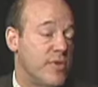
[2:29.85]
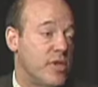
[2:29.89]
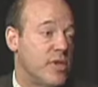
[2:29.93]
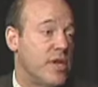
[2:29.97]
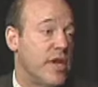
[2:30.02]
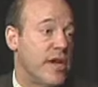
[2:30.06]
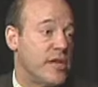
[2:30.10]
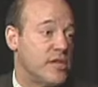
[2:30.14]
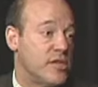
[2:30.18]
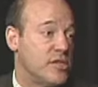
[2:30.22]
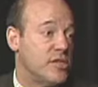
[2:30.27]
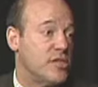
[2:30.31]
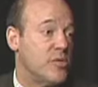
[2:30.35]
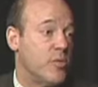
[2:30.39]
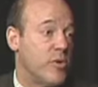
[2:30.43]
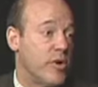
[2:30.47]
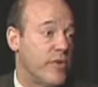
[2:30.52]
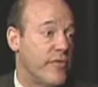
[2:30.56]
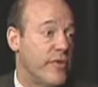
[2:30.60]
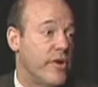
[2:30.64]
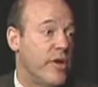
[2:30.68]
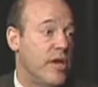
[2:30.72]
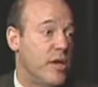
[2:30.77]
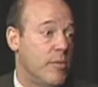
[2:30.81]
to Texas to
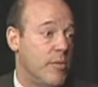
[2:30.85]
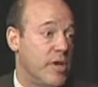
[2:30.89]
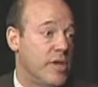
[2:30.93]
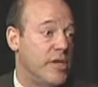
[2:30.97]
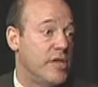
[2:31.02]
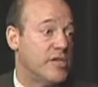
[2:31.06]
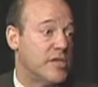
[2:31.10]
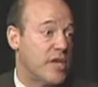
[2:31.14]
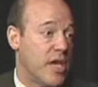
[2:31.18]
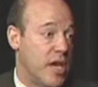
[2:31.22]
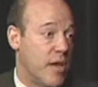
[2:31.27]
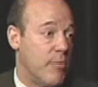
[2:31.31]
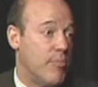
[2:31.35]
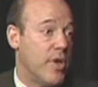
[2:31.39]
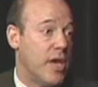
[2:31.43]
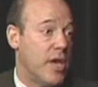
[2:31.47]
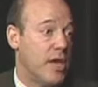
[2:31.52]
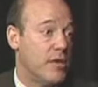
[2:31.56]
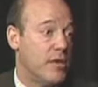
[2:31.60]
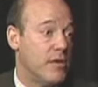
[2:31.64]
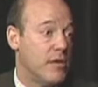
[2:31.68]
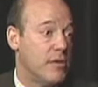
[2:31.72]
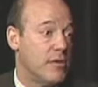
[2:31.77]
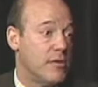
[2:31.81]
work for him on his campaign.